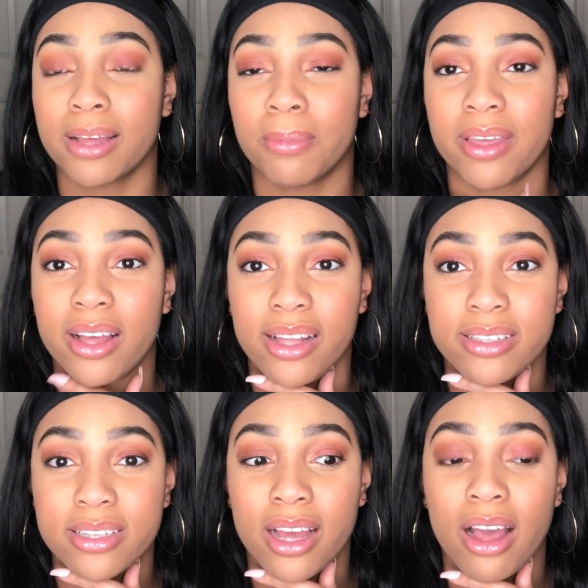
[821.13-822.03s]
because
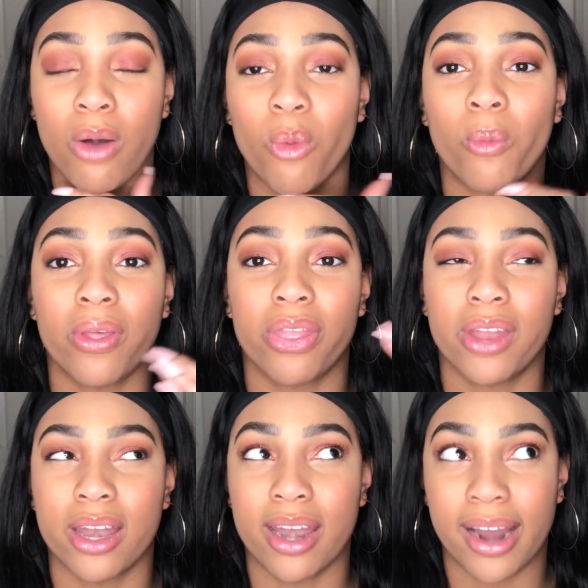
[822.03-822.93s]
with
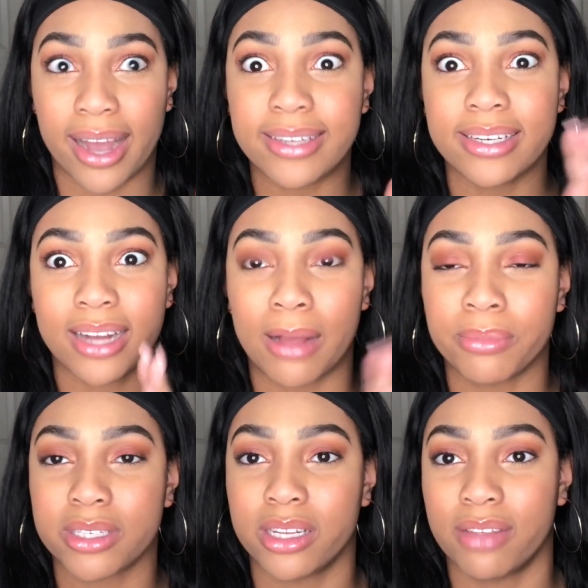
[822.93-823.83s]
99%
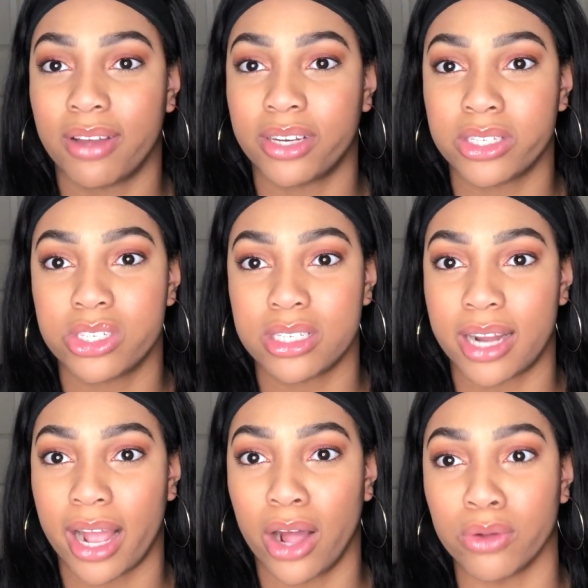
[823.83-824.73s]
of the foundations that
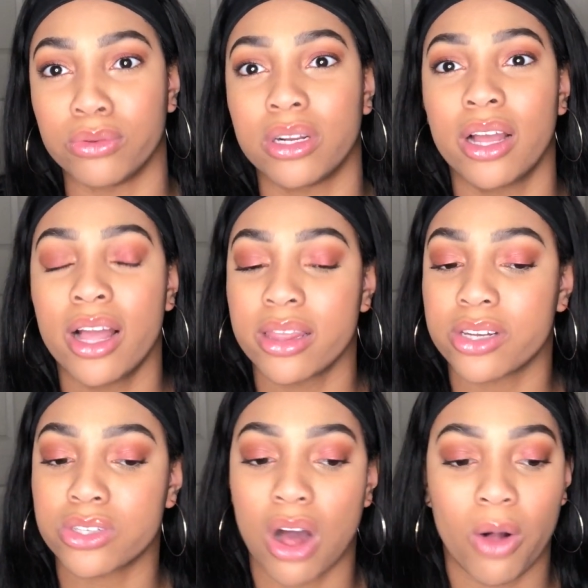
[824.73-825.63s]
I own, there's
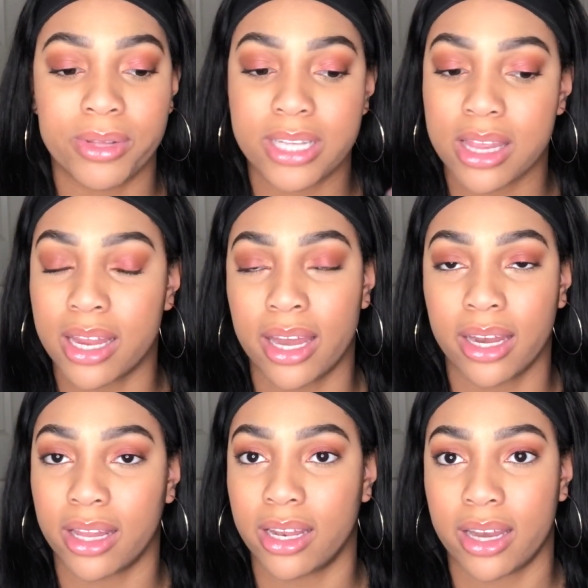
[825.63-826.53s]
always, at the end of
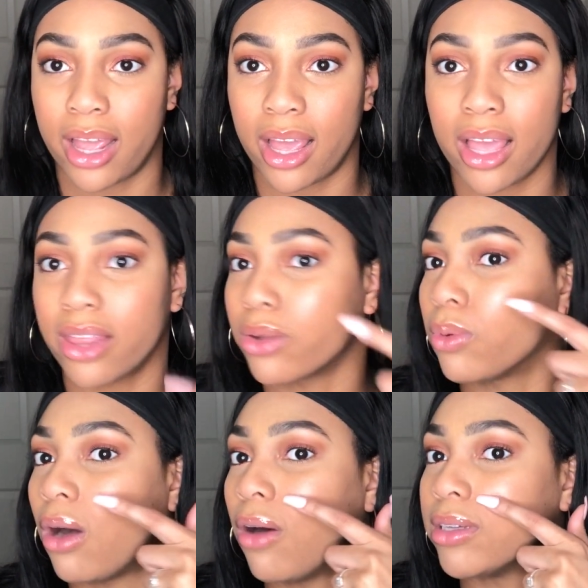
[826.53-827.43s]
the day, there will
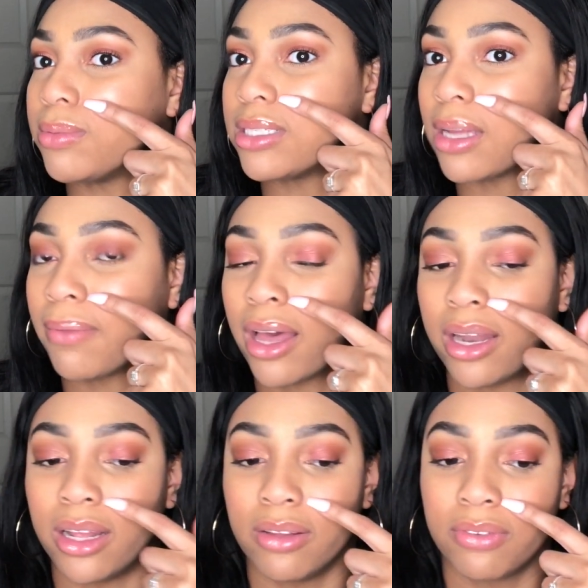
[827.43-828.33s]
always be some kind
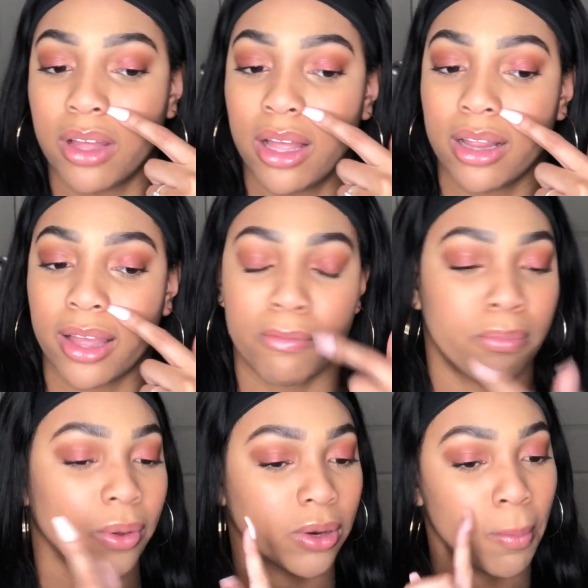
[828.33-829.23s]
of like
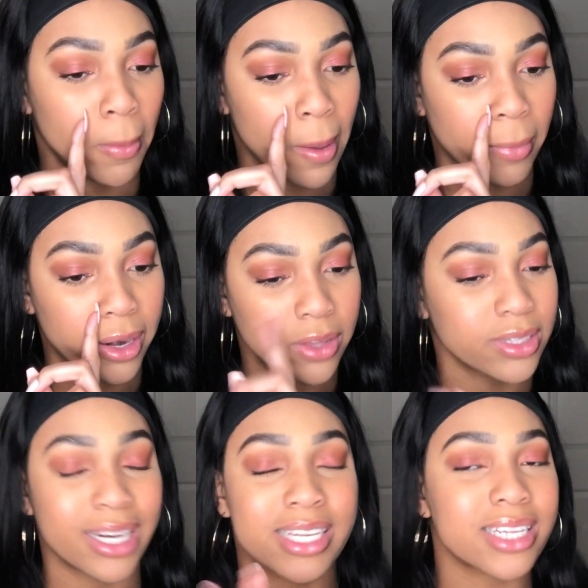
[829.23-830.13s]
buildup around my nose, and
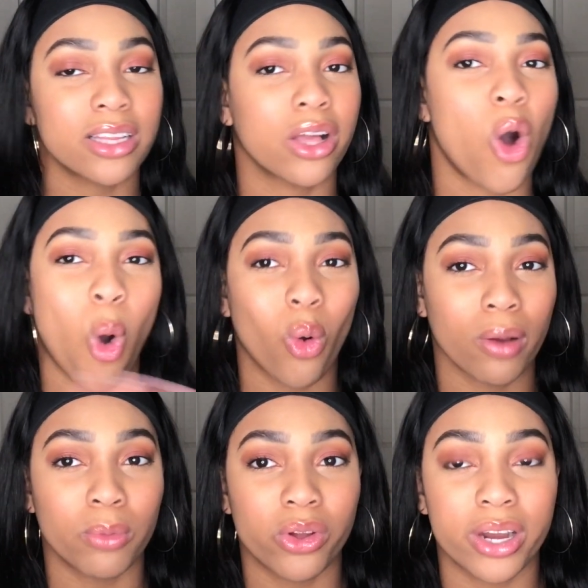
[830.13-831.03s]
it doesn't look horrible
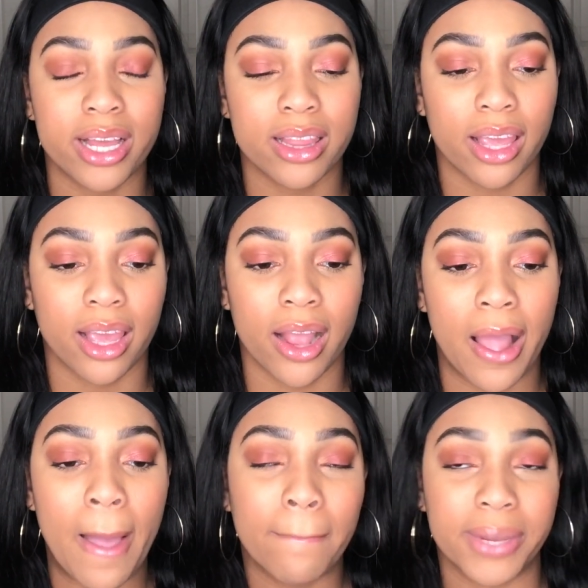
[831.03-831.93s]
or anything,
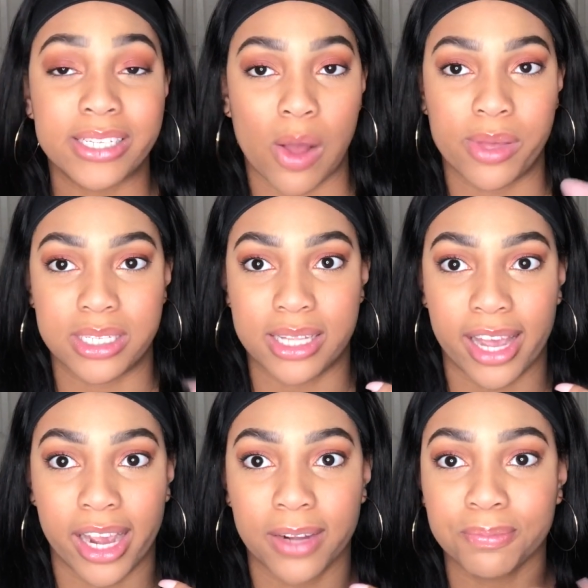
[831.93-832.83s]
but it's always
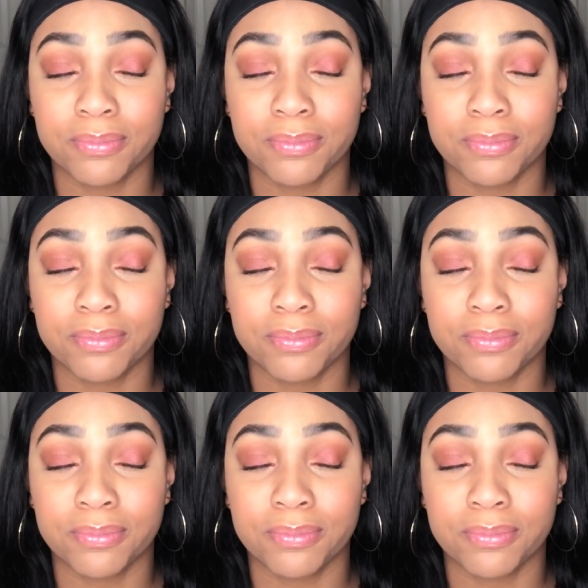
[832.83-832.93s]
there.